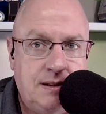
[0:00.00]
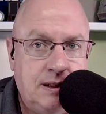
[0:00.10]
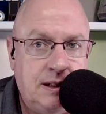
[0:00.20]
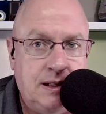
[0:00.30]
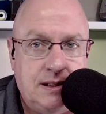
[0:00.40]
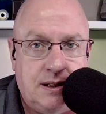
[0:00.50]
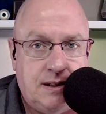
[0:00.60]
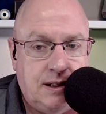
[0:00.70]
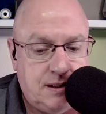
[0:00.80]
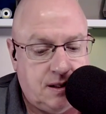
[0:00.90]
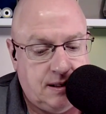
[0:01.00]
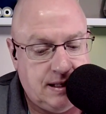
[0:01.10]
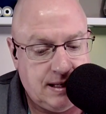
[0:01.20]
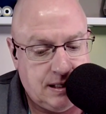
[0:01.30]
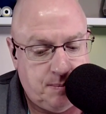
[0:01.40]
is there does there
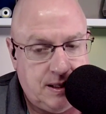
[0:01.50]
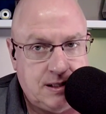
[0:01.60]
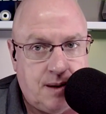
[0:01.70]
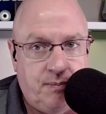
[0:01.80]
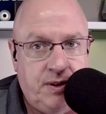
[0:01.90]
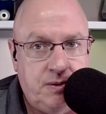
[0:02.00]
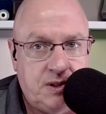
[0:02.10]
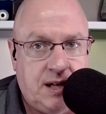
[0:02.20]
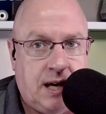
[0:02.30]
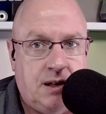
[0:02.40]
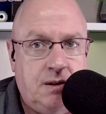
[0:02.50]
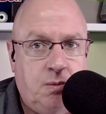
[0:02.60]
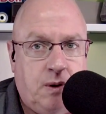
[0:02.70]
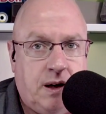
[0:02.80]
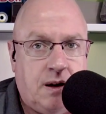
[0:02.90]
need to be some new standard
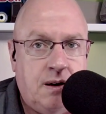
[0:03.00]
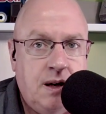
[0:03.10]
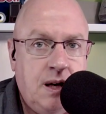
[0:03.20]
where